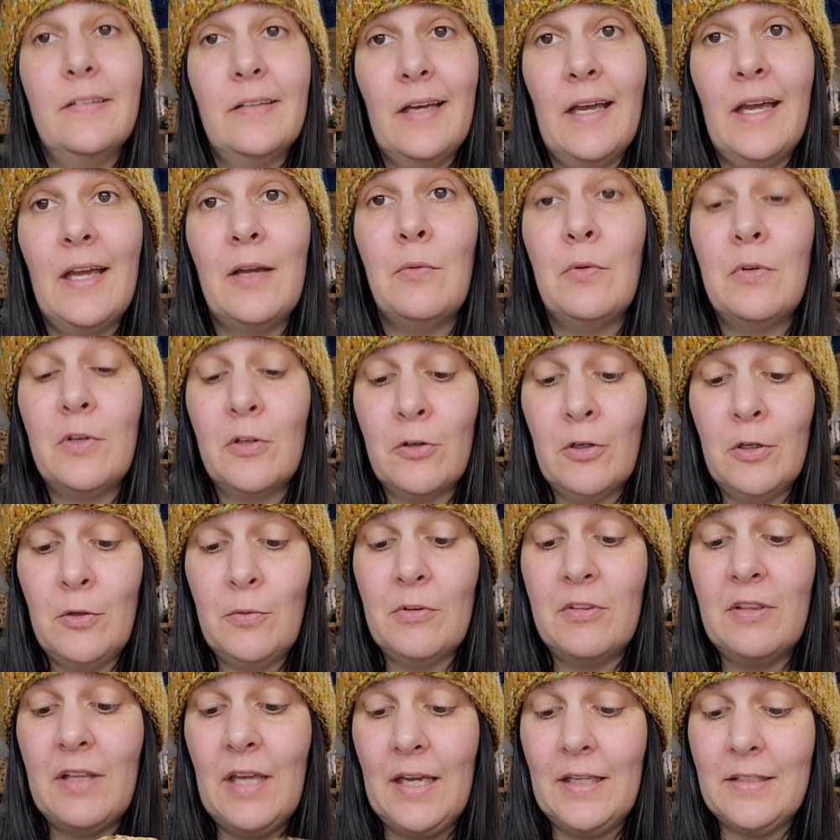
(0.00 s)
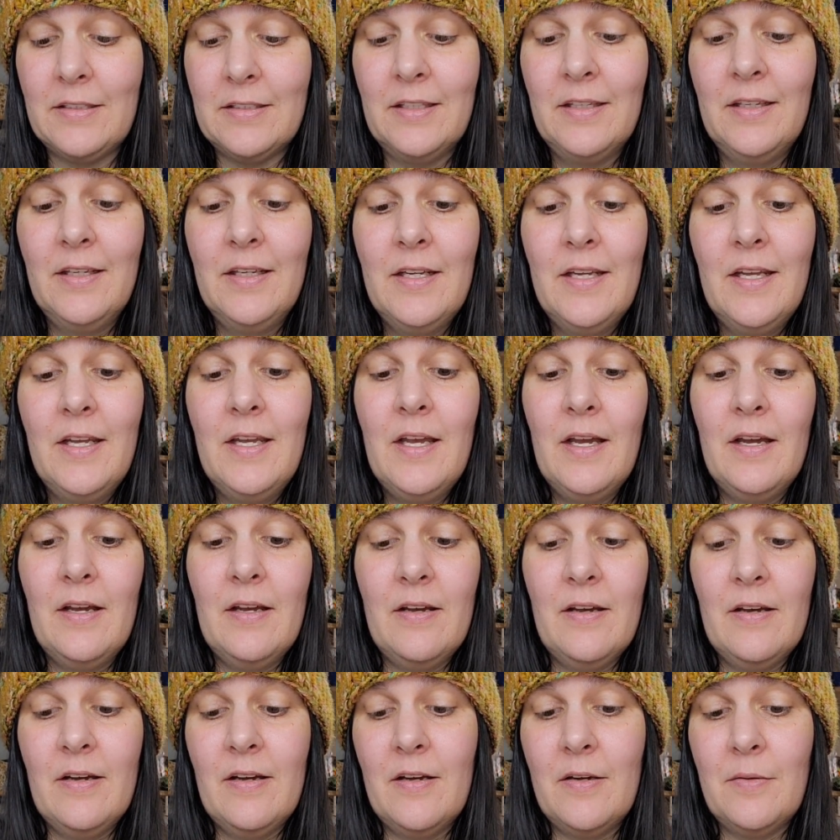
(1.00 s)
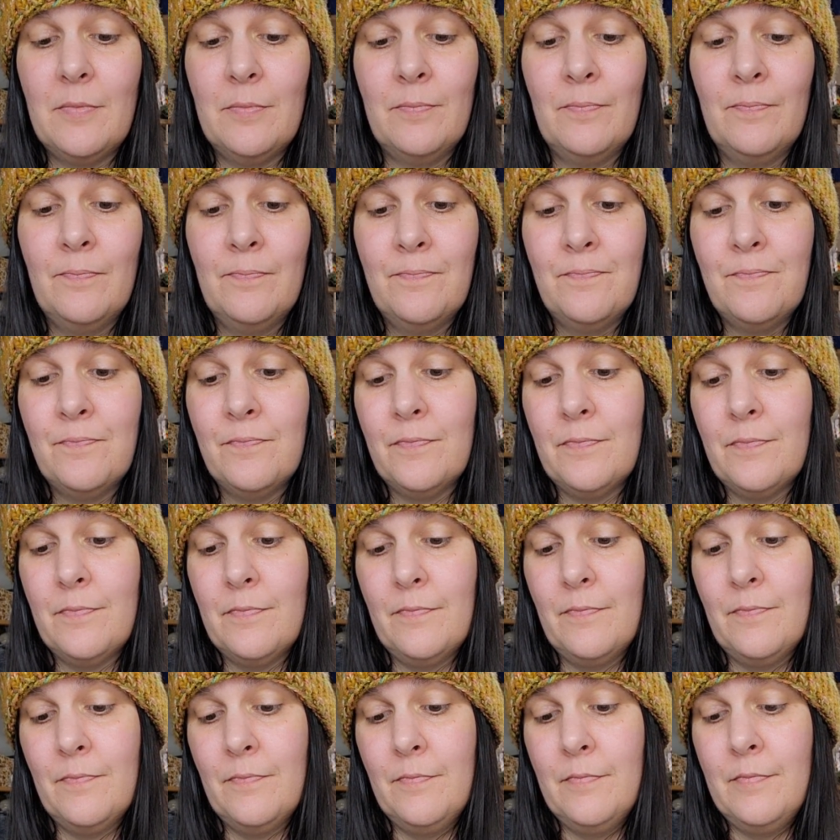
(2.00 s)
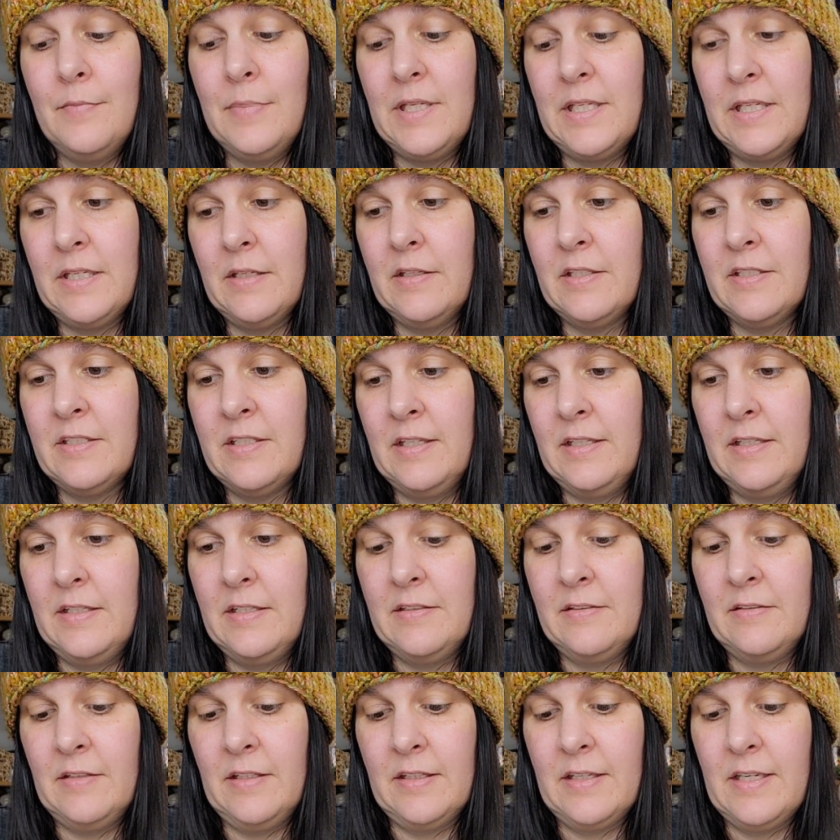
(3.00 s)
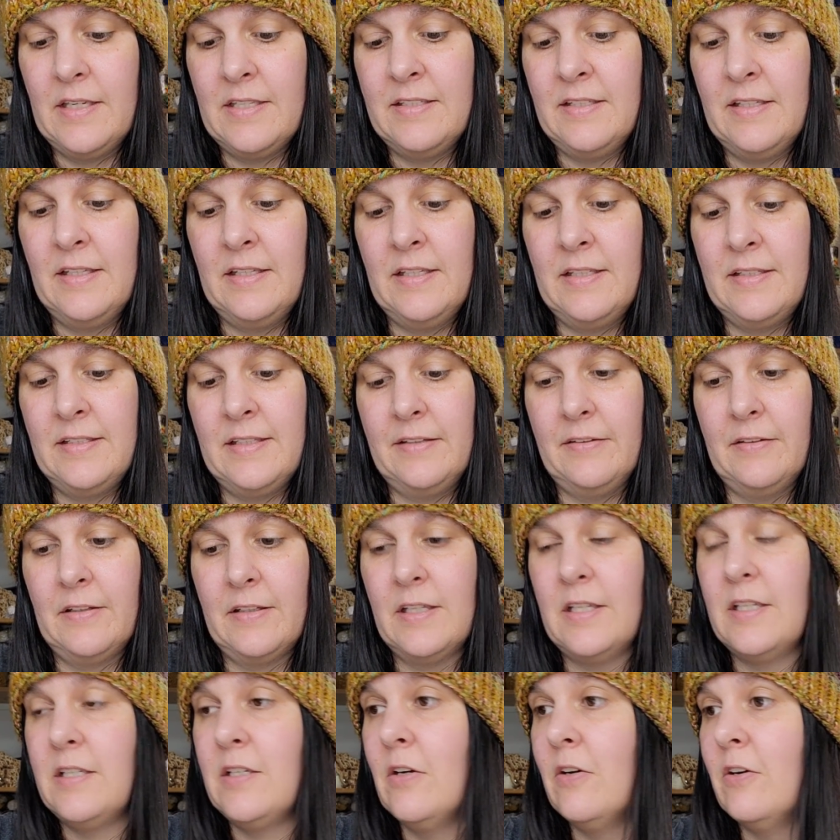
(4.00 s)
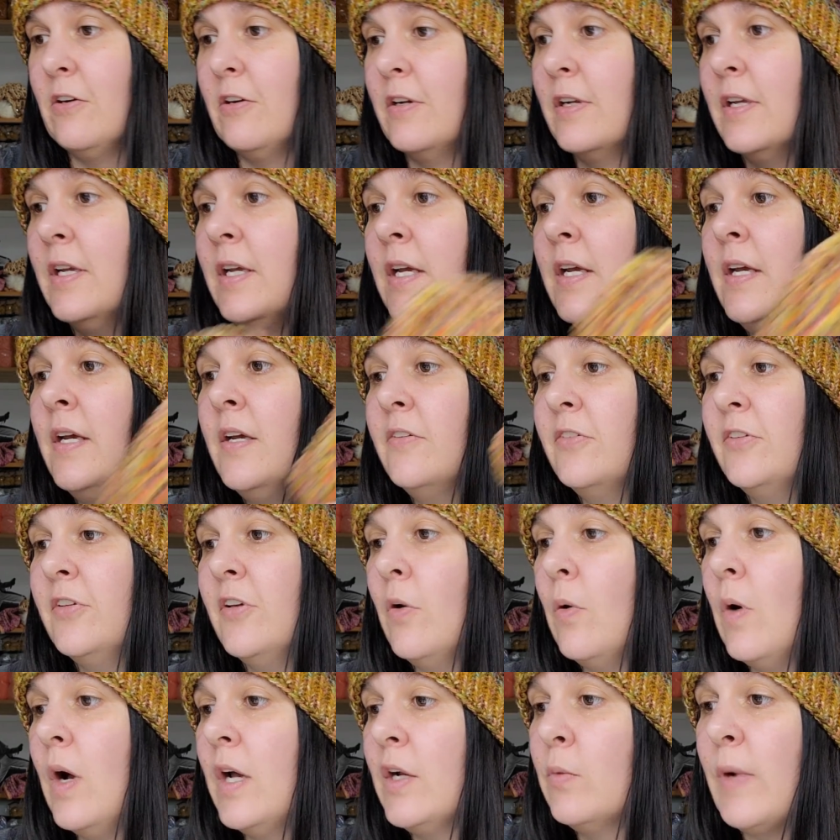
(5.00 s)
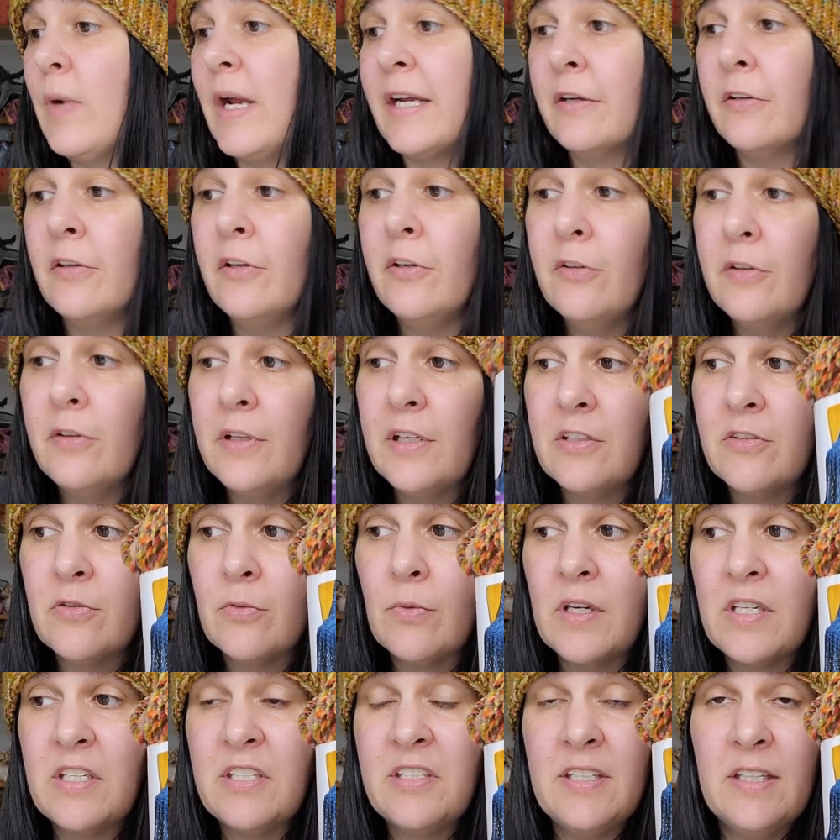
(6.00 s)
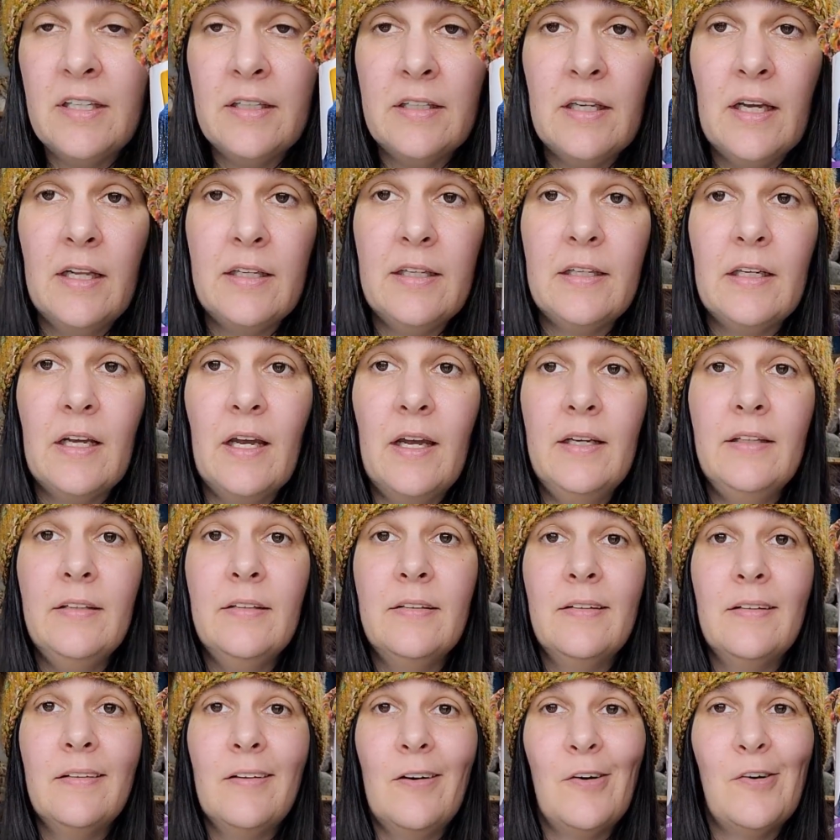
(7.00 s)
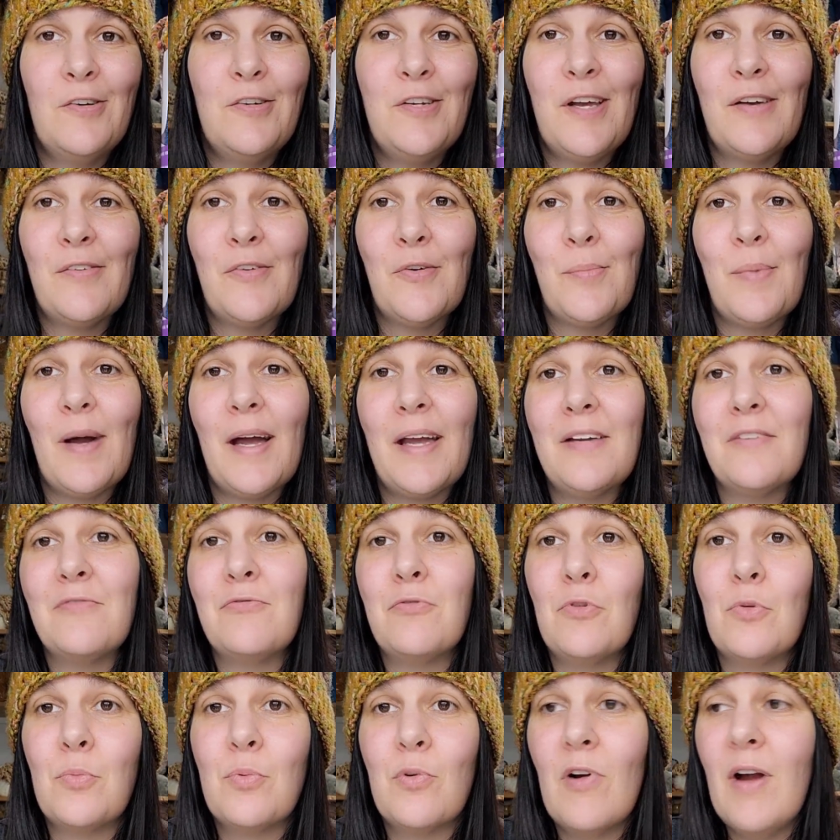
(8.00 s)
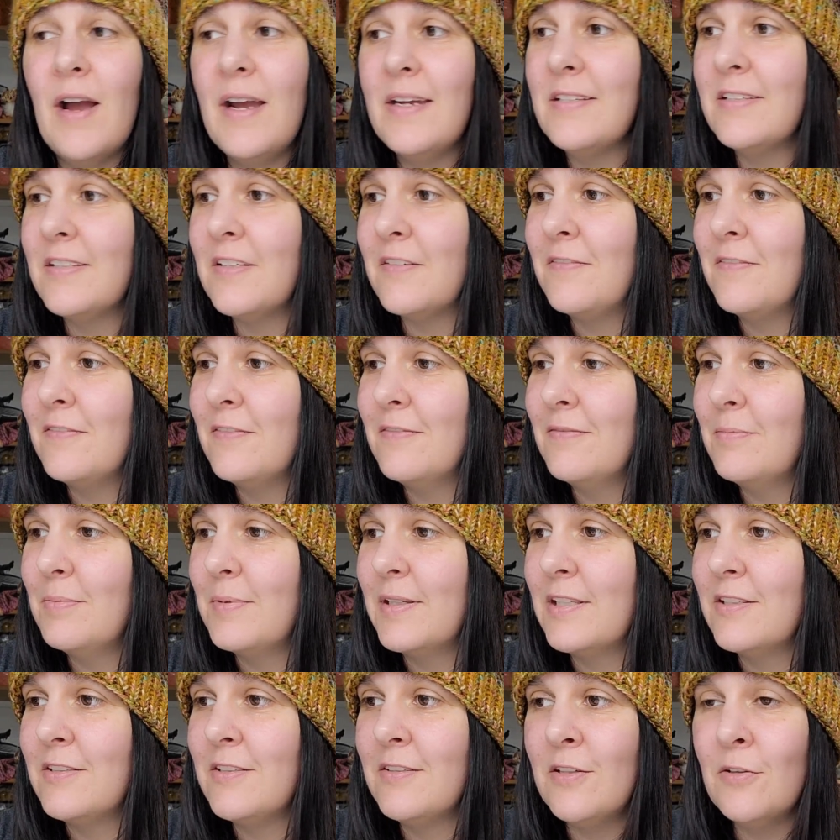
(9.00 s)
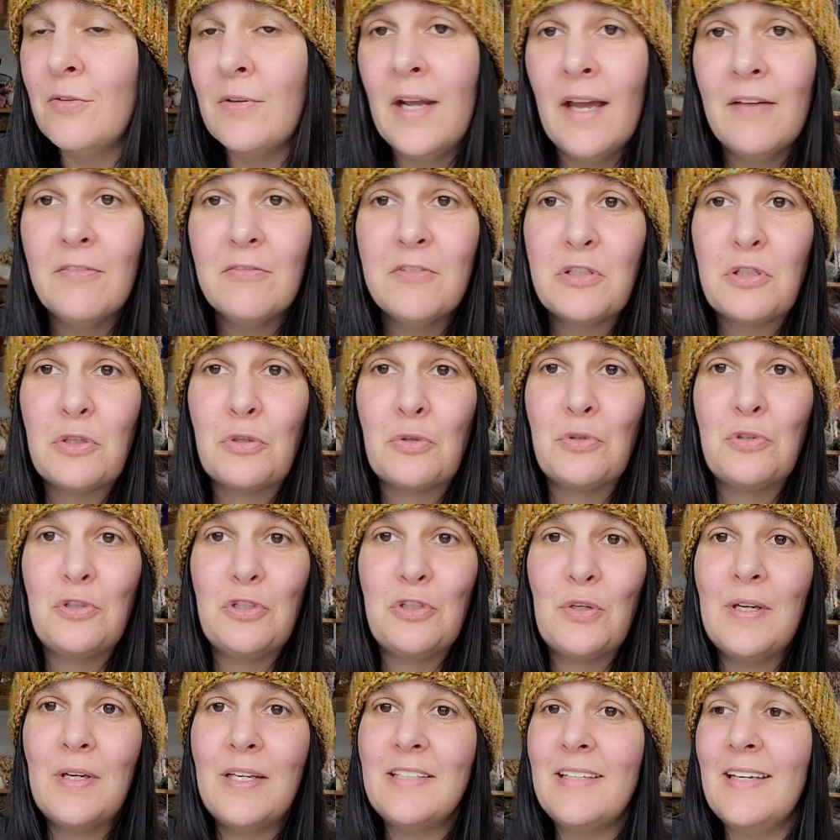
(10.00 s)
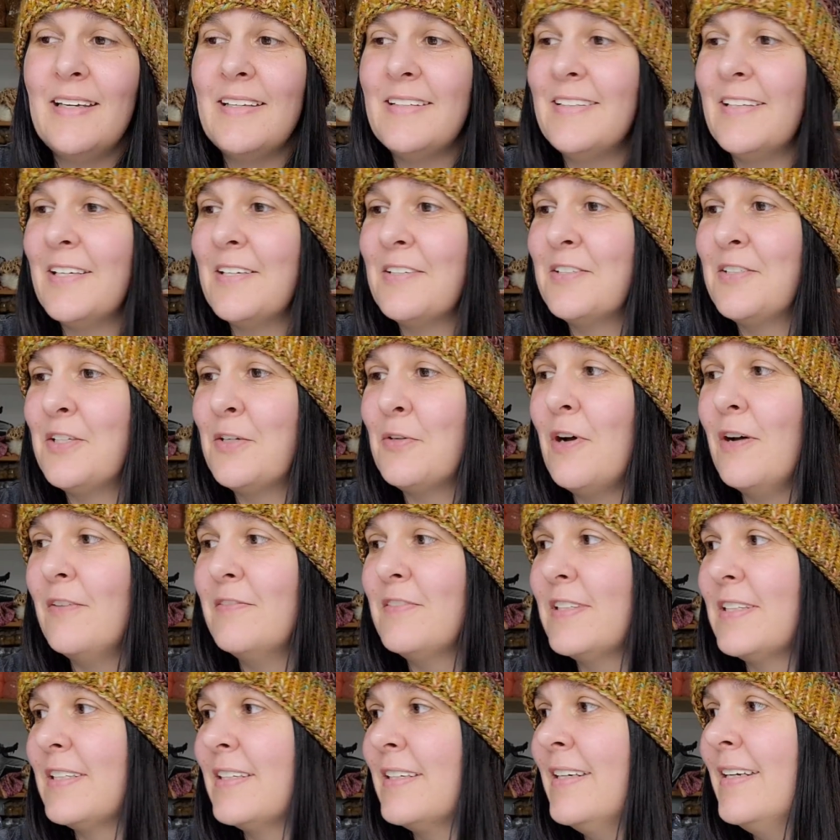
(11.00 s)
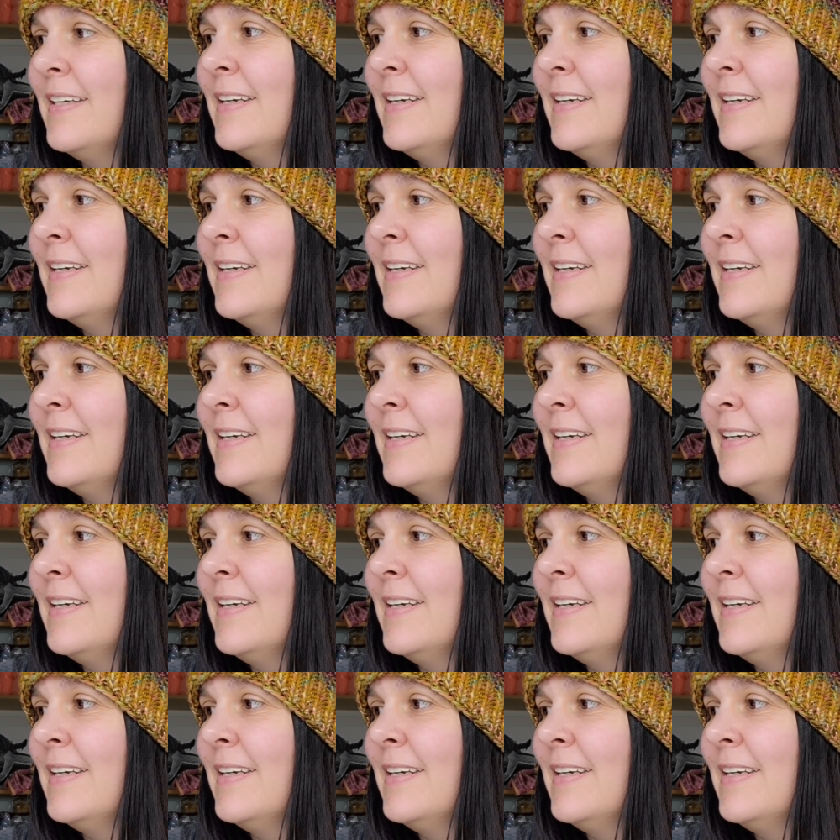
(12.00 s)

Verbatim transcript: I would agree with that. Um, because it is, like I said, a delicate yarn. So on a regular, this runs 10.99. I'll never buy it full price. If because you don't have to. Joann's sells so often.